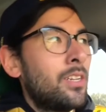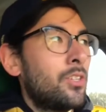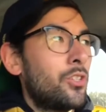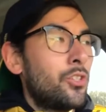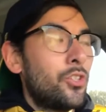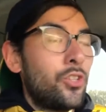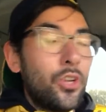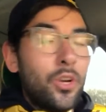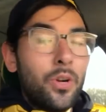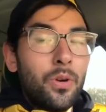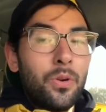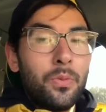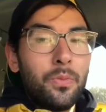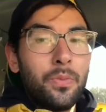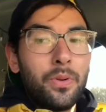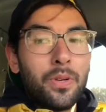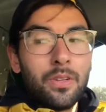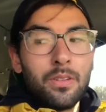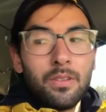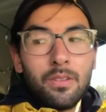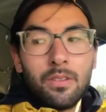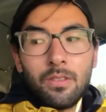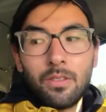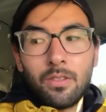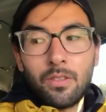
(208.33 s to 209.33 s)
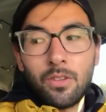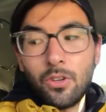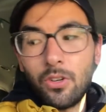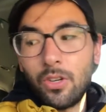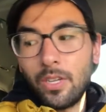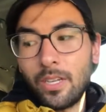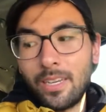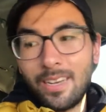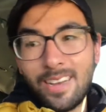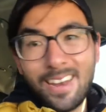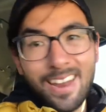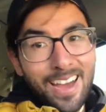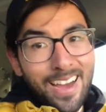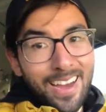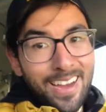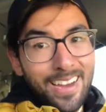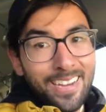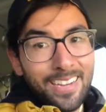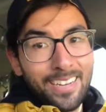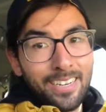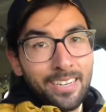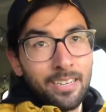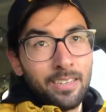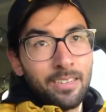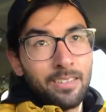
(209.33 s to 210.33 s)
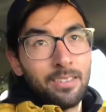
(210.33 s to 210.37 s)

Job 39.